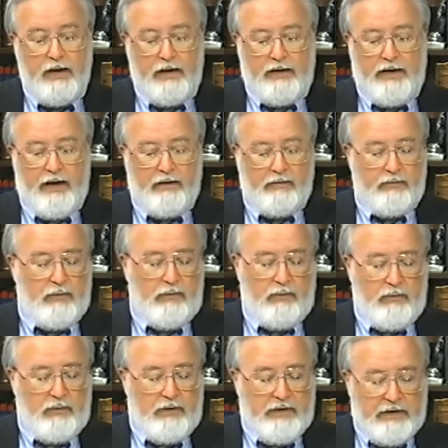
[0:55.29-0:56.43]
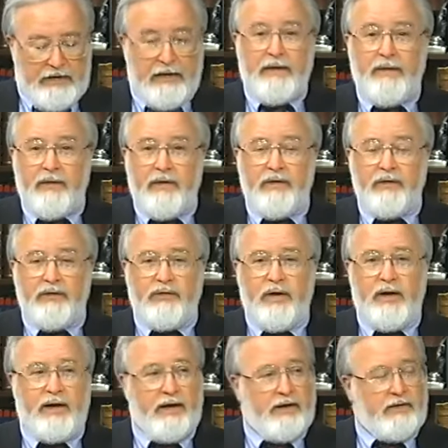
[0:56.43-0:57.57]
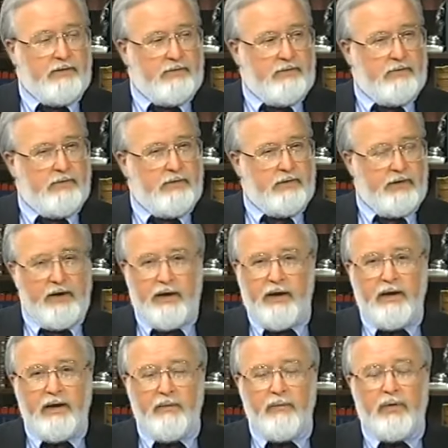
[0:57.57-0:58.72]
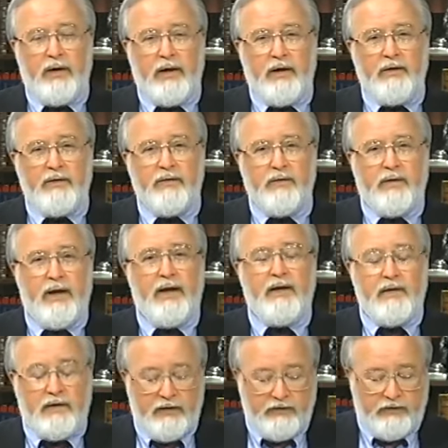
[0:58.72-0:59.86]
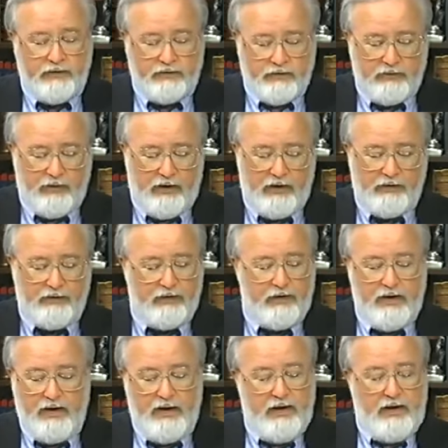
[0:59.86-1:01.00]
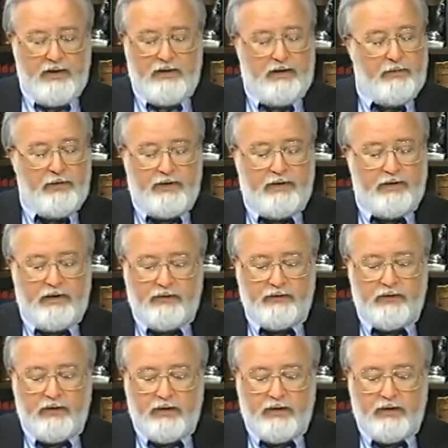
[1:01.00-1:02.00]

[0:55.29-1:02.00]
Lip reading: Now, in this setting, with the king in place, Daniel as his advisor, Nebuchadnezzar